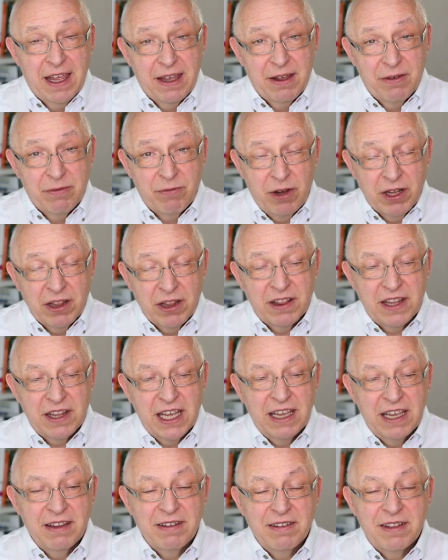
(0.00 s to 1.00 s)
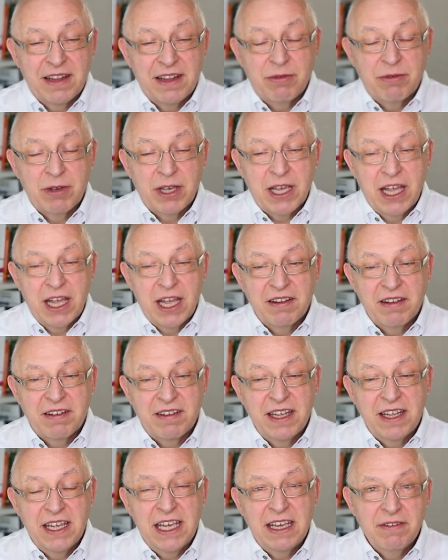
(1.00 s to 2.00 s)
One thing that we can
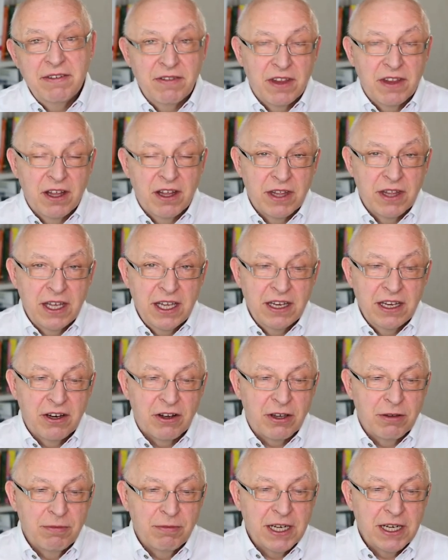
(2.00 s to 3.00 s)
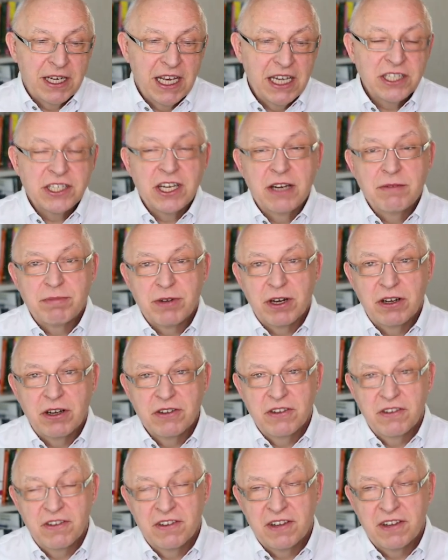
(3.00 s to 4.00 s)
see, even though the documentation process
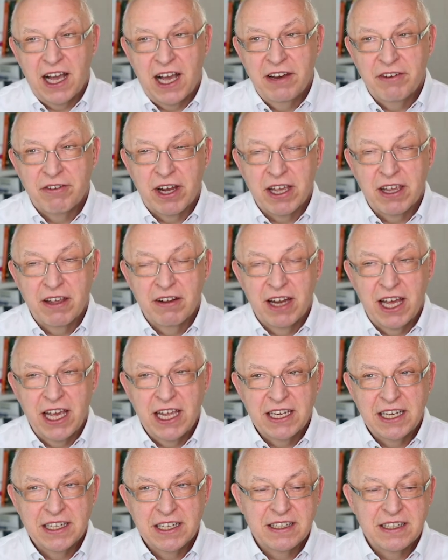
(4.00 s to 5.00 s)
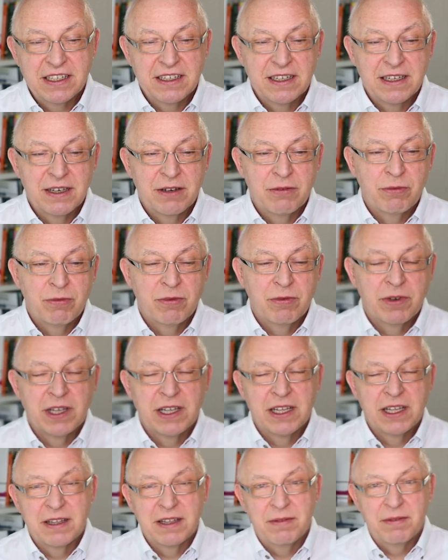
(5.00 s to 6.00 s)
is highly regulated,
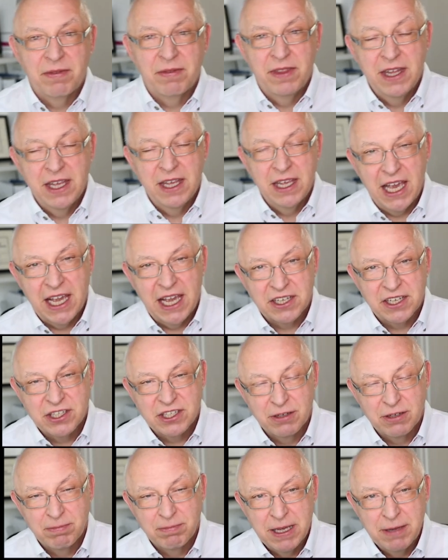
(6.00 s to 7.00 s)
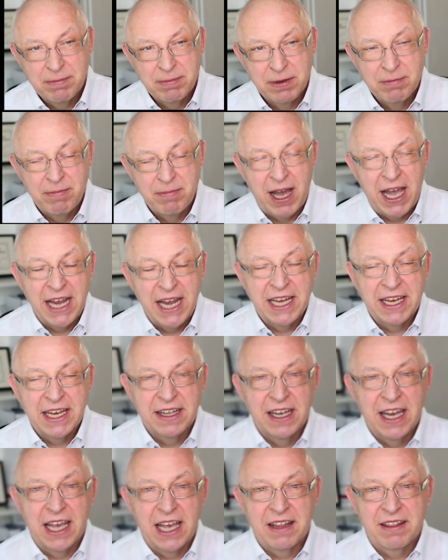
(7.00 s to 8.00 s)
the actual people might
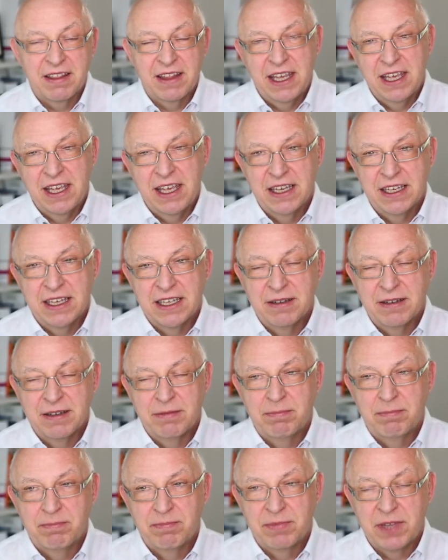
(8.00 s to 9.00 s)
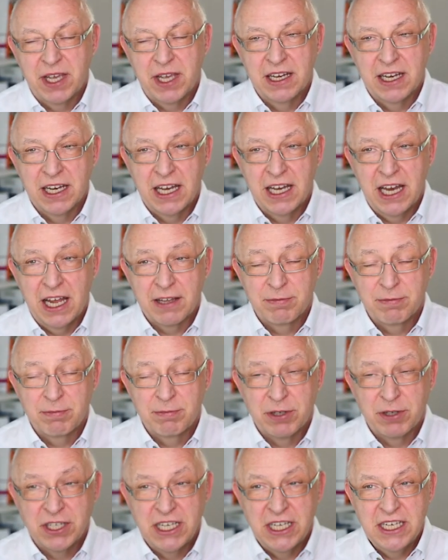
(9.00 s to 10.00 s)
lack the technical
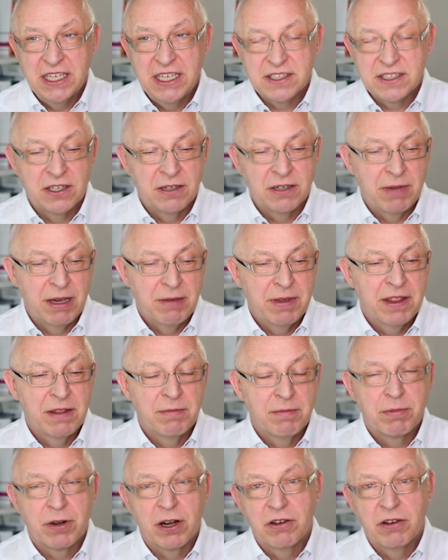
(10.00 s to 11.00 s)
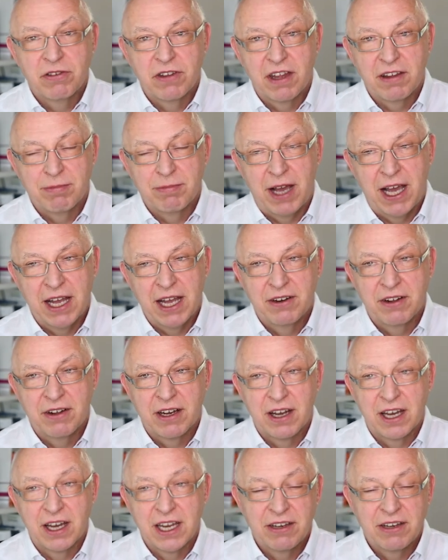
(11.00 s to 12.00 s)
expertise, or maybe the process might not
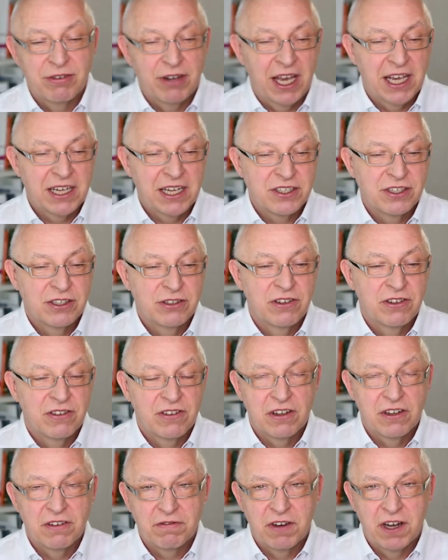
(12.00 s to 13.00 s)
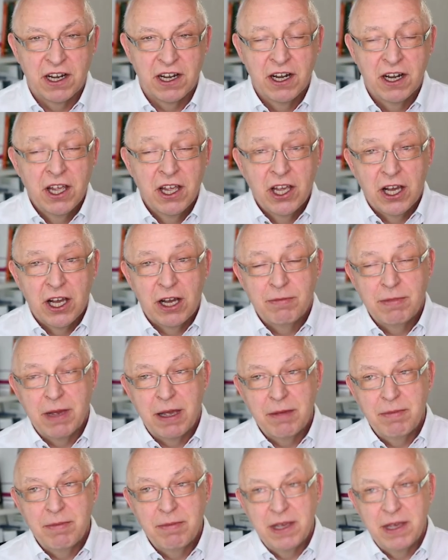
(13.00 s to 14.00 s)
lead to actual good software, or
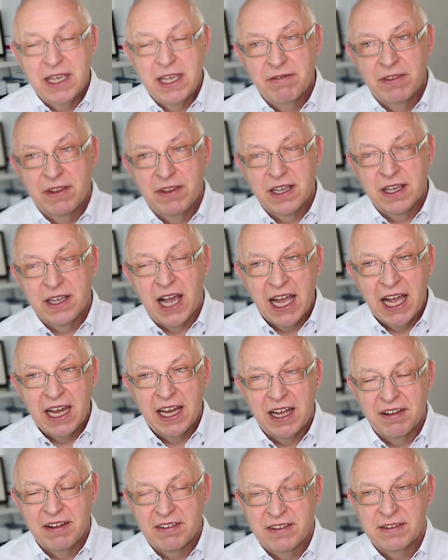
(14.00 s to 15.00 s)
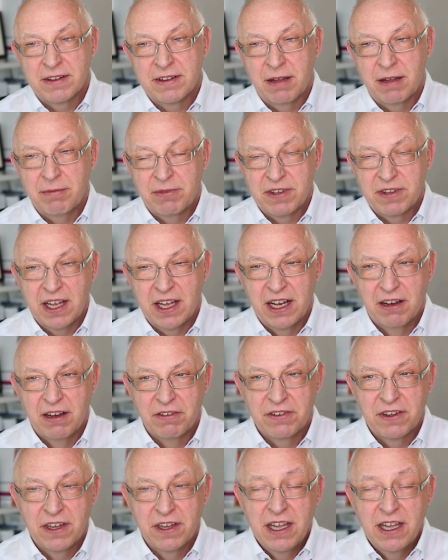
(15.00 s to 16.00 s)
maybe even the guidelines
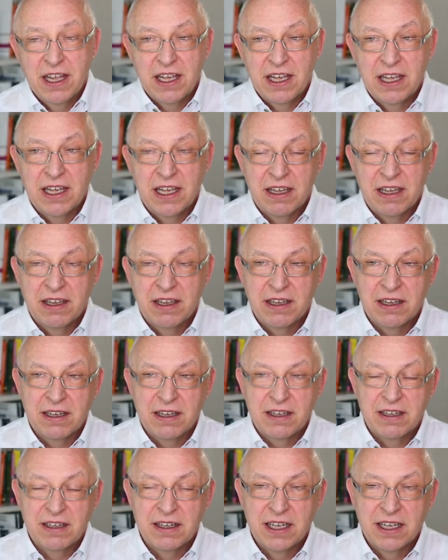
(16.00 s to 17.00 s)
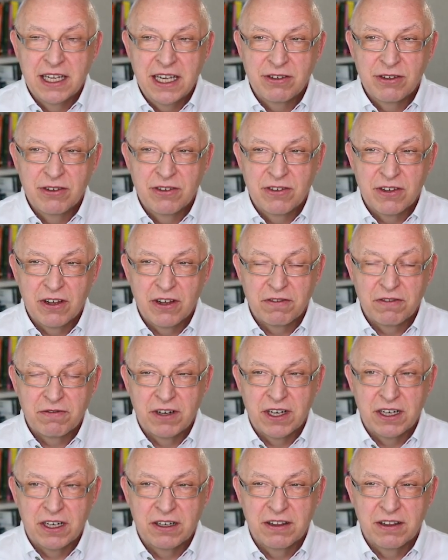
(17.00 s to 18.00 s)
themselves lead to
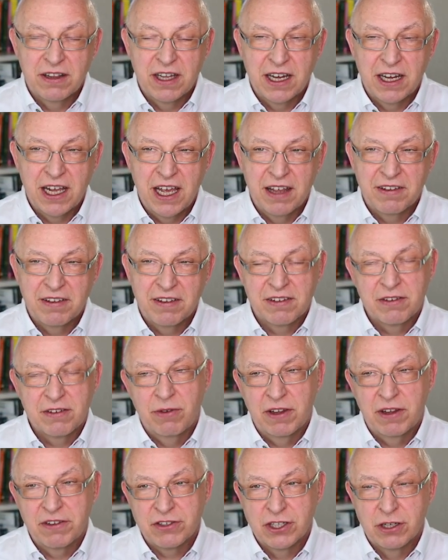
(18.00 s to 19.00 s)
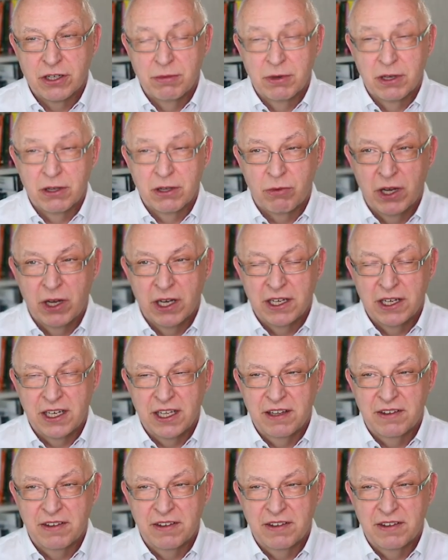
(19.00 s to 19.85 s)
software that has questionable quality.